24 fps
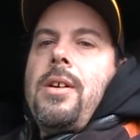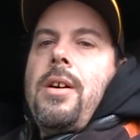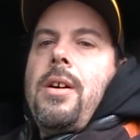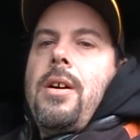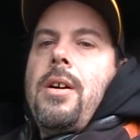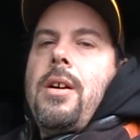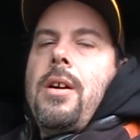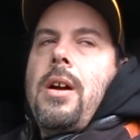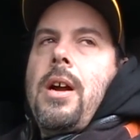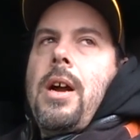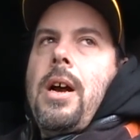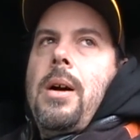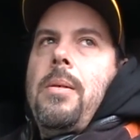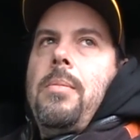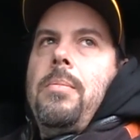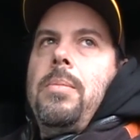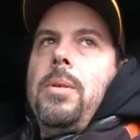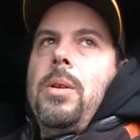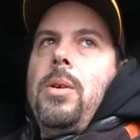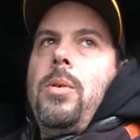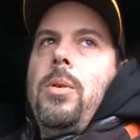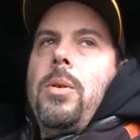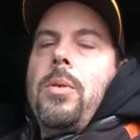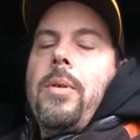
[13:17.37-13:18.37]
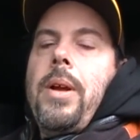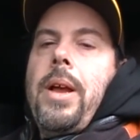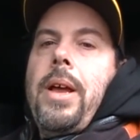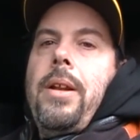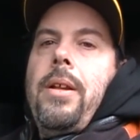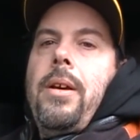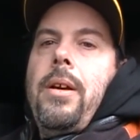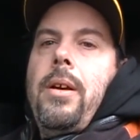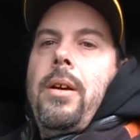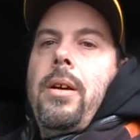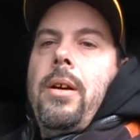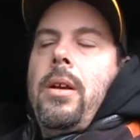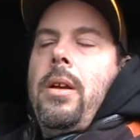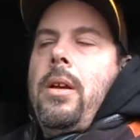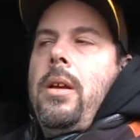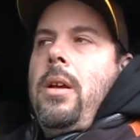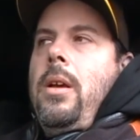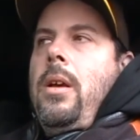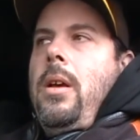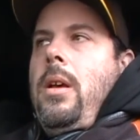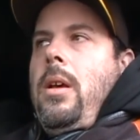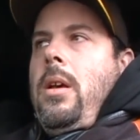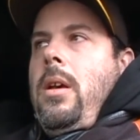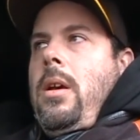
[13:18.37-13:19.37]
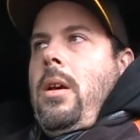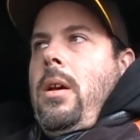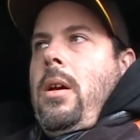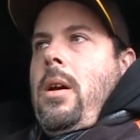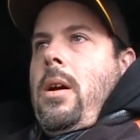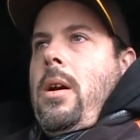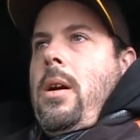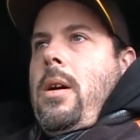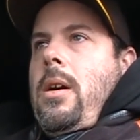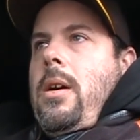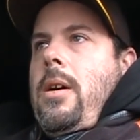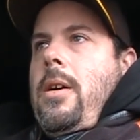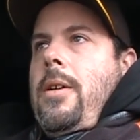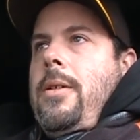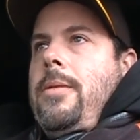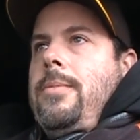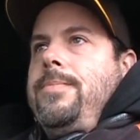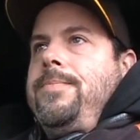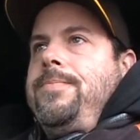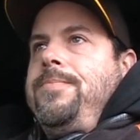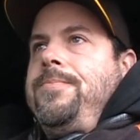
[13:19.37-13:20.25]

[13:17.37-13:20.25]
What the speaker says: are blue and red. I